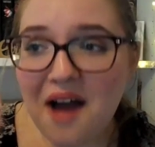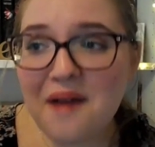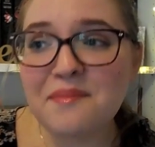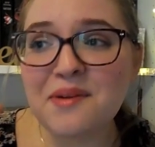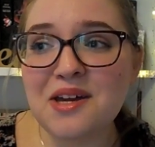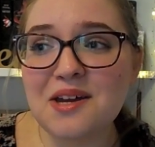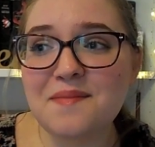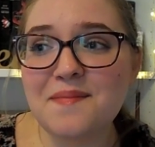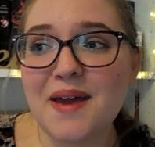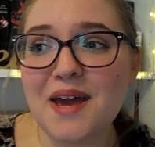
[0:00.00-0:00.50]

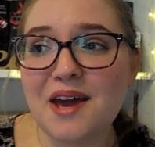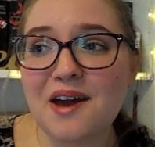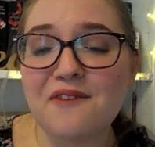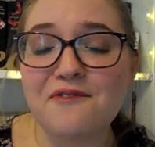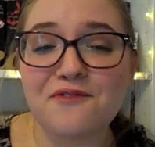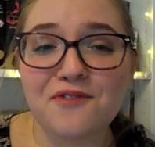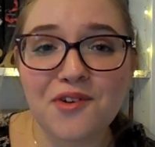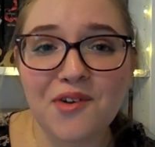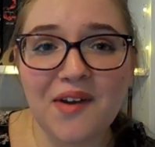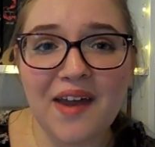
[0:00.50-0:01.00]
I'm gonna make
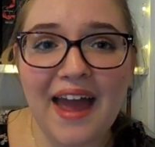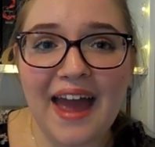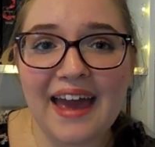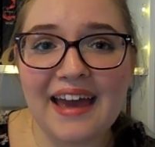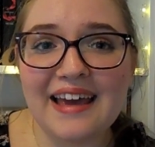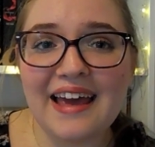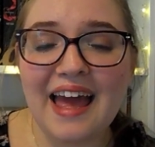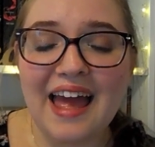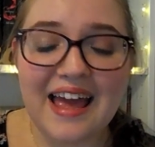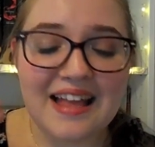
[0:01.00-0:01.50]
a
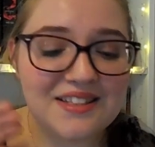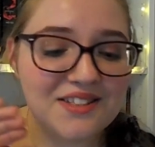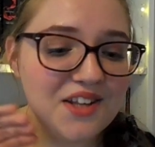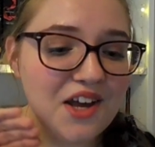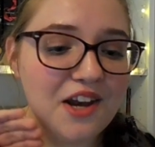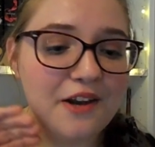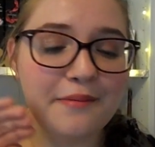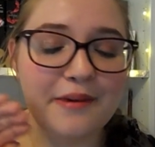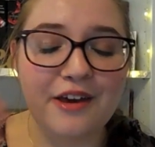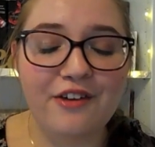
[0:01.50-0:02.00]
fruitcake,
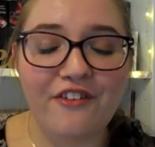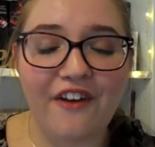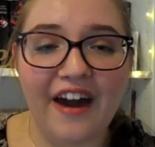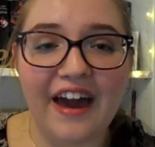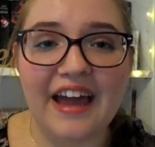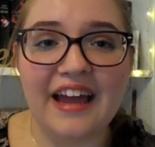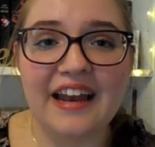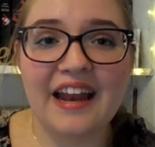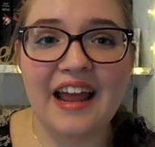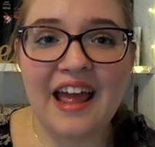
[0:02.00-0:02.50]
it's gonna be
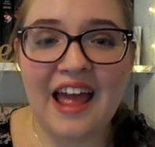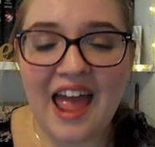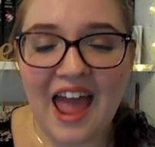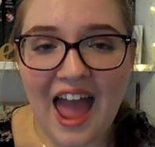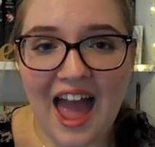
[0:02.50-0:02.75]
great,